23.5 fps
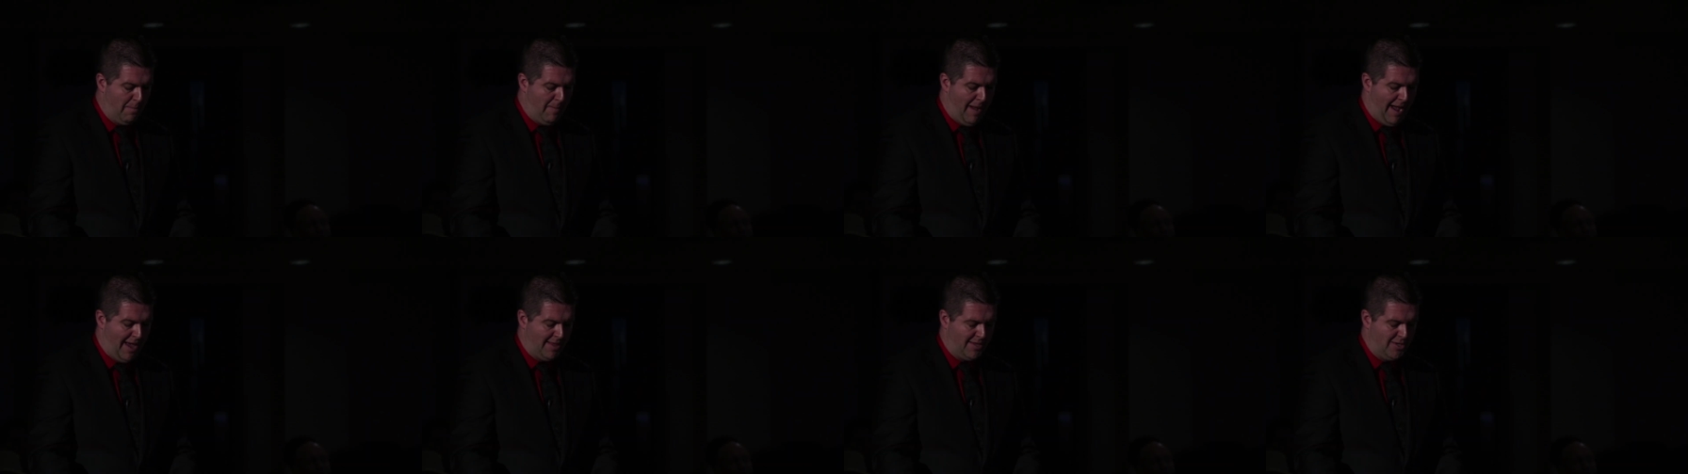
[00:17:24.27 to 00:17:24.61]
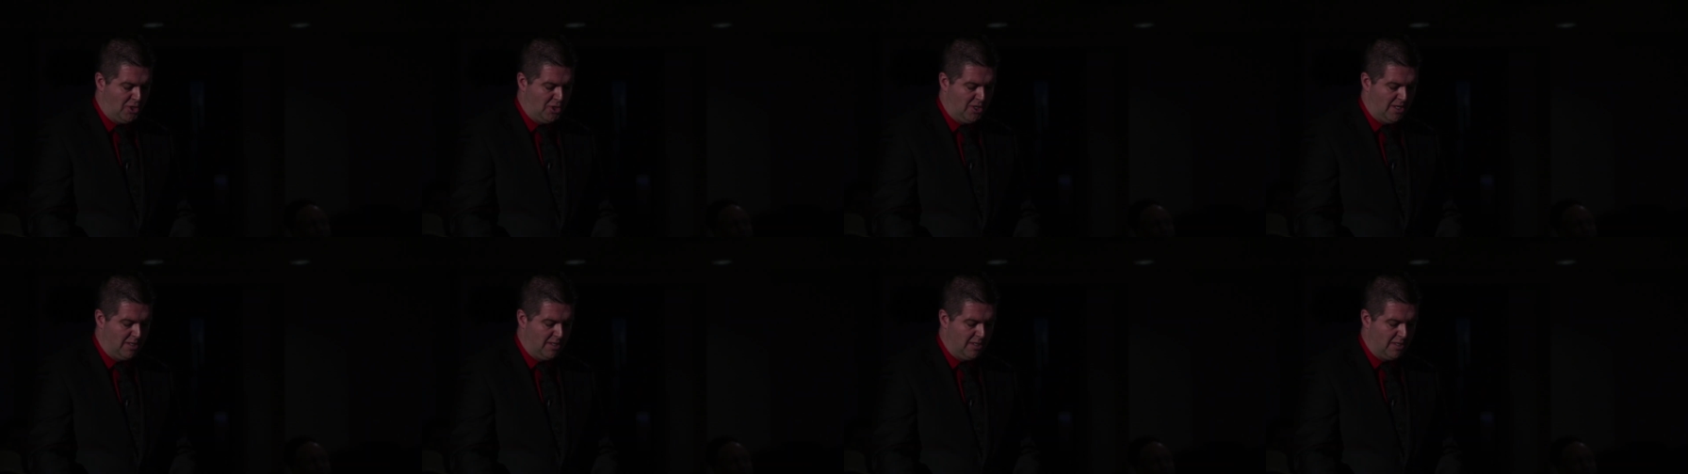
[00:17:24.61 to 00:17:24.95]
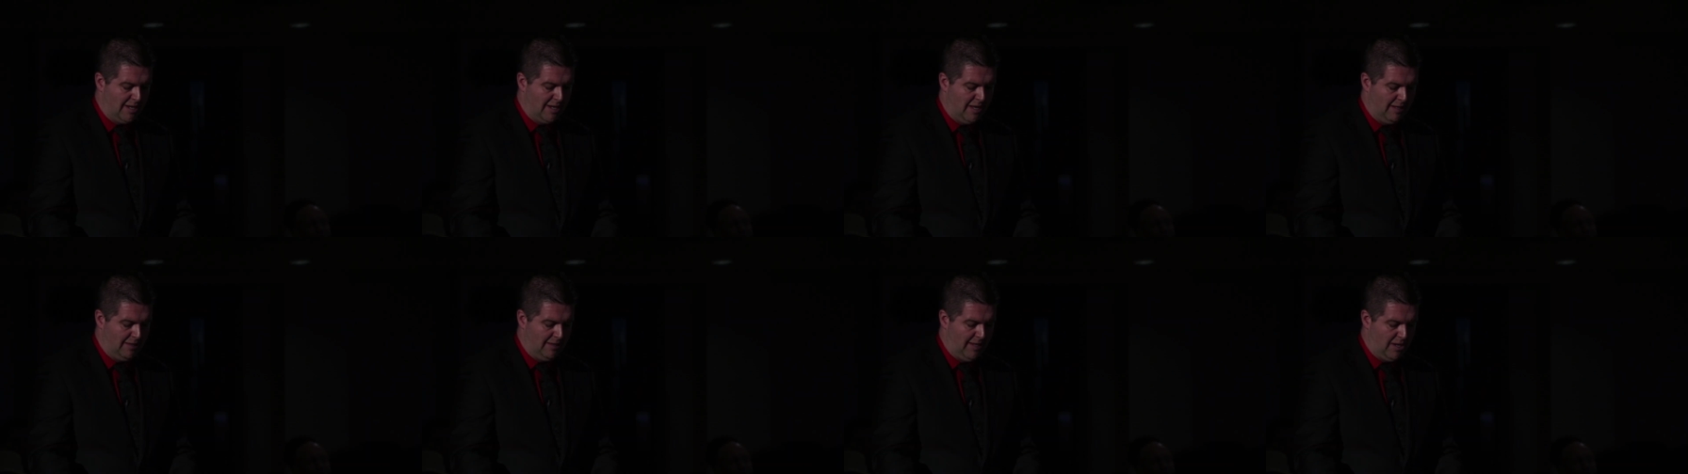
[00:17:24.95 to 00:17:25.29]

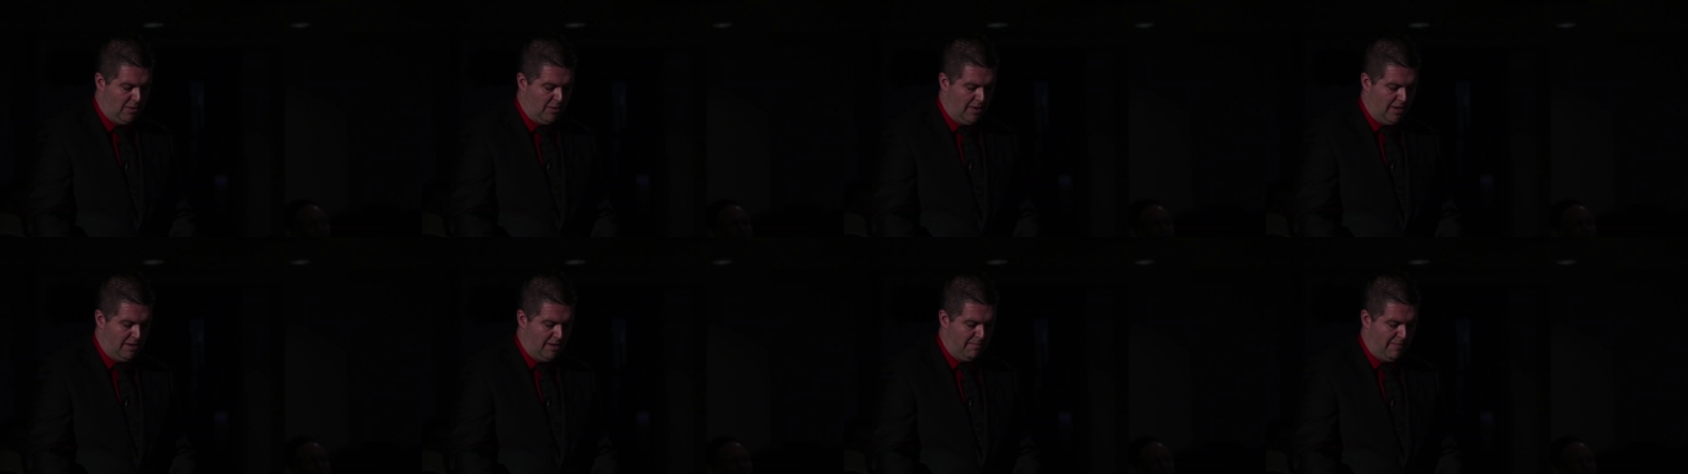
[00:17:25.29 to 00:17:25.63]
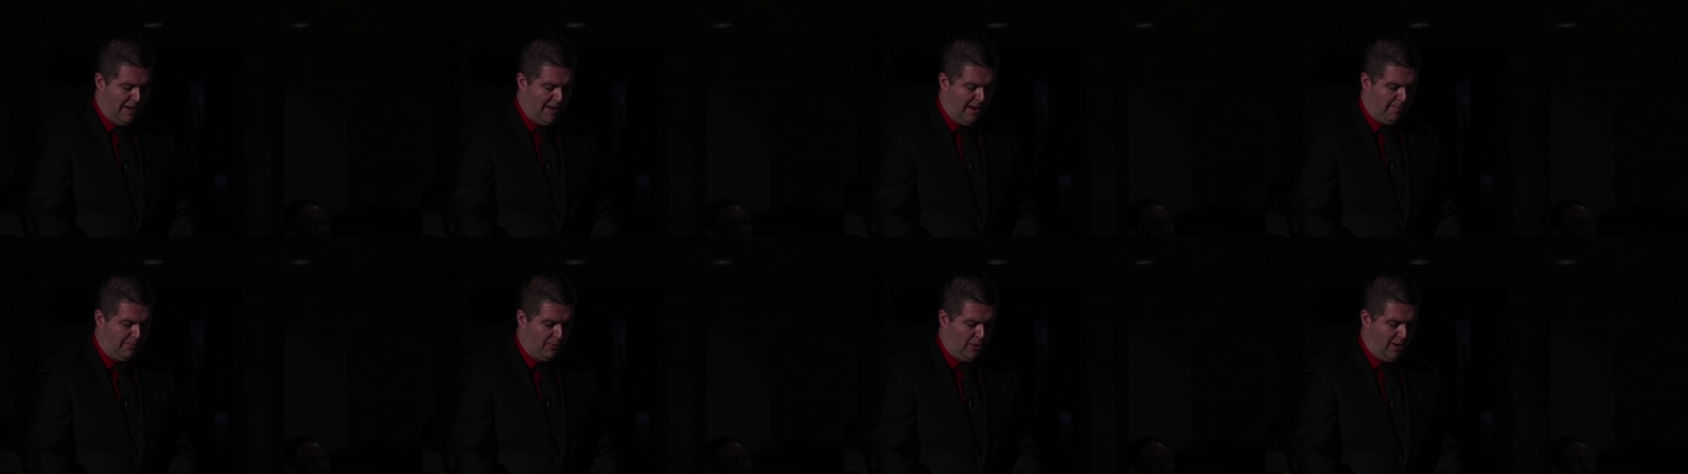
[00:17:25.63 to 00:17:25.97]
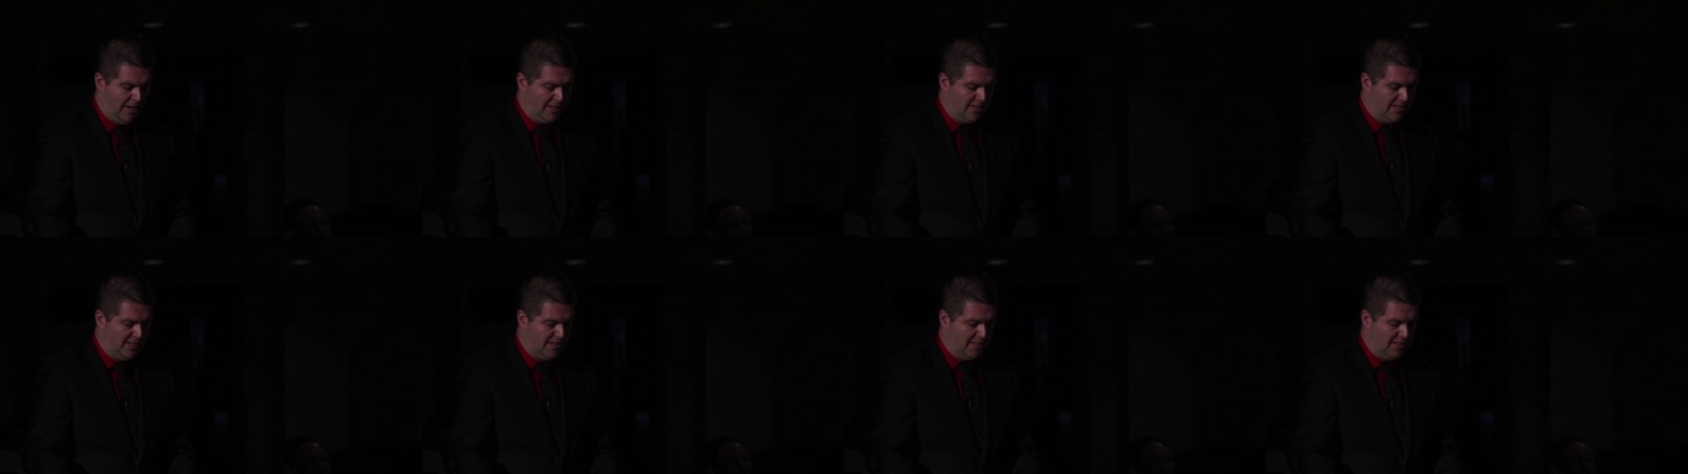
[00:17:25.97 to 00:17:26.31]
pathogens in a liquid by a
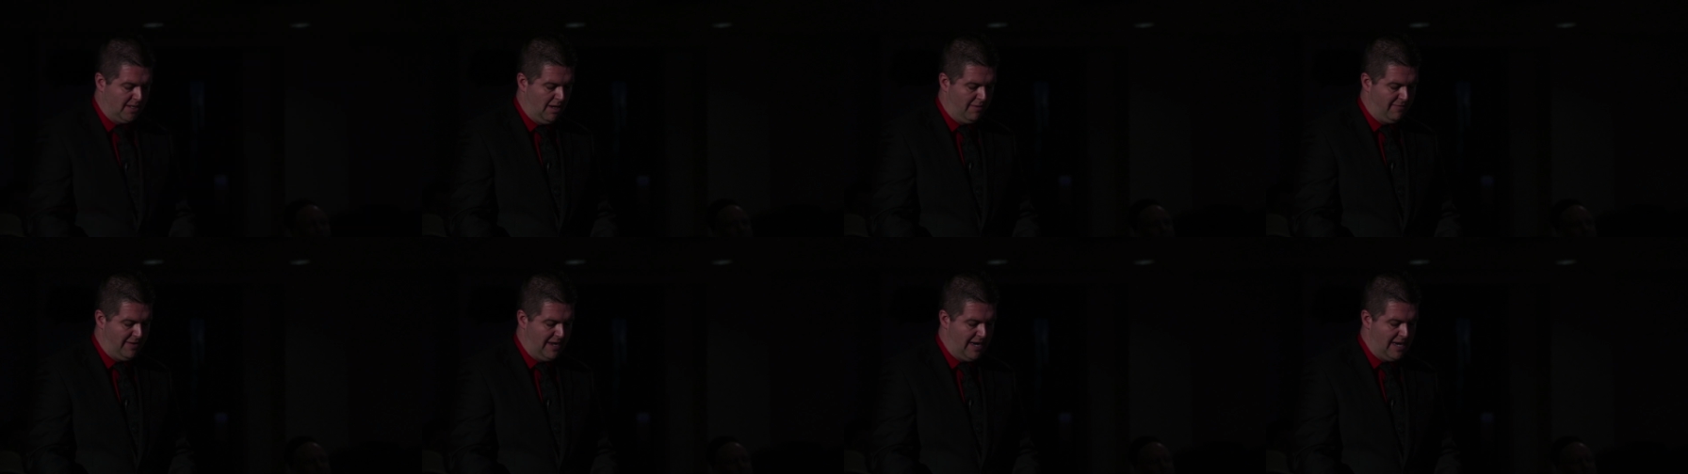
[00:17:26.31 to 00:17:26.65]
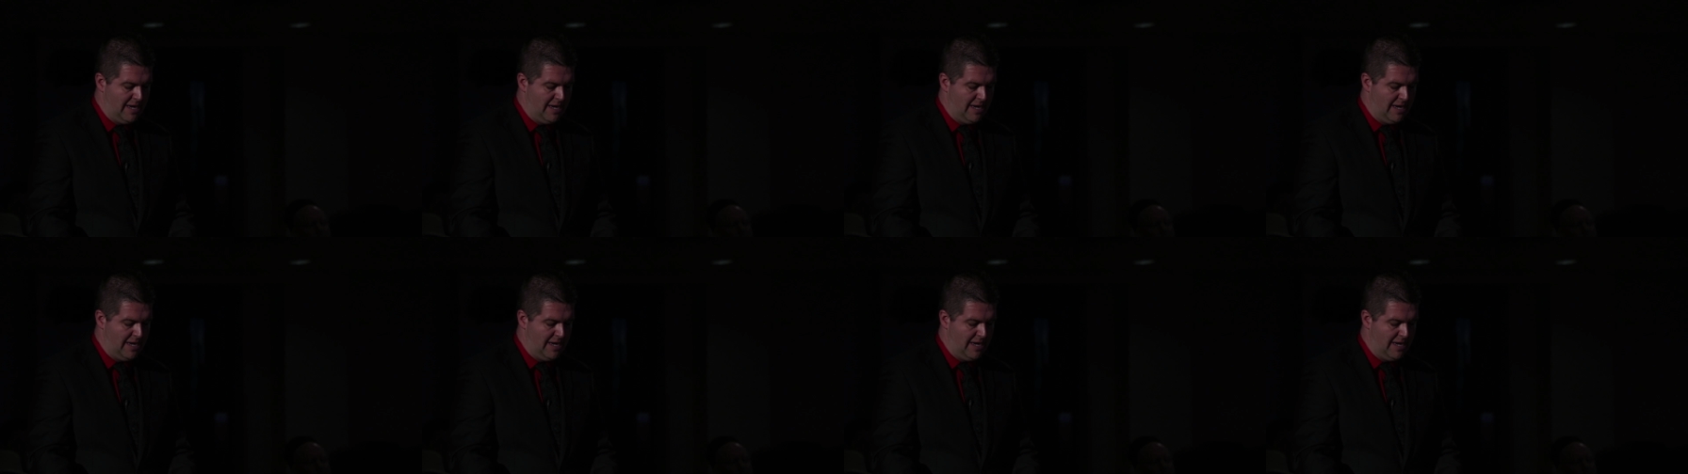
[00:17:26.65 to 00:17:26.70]
process of